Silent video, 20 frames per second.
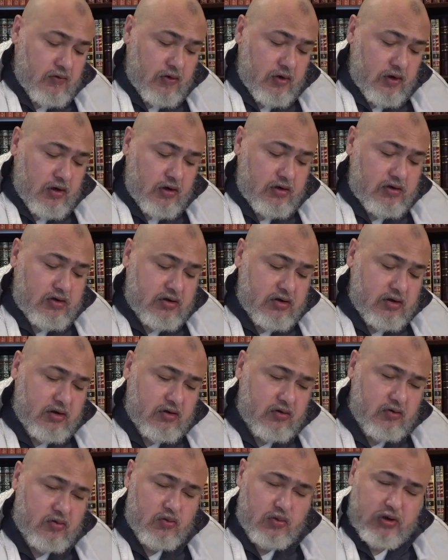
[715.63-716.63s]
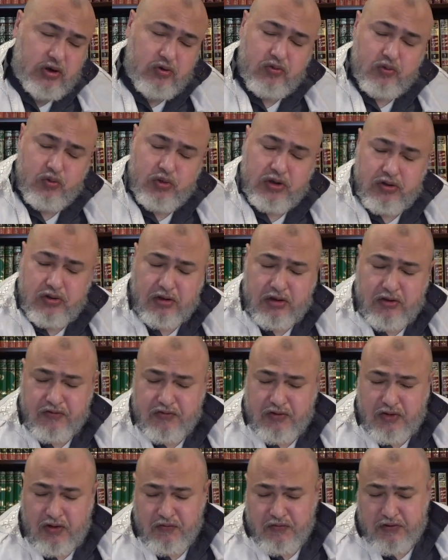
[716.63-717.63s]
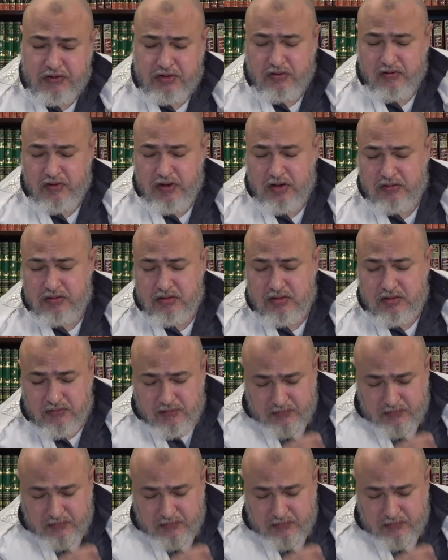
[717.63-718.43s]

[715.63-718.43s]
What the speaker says: until we left off at around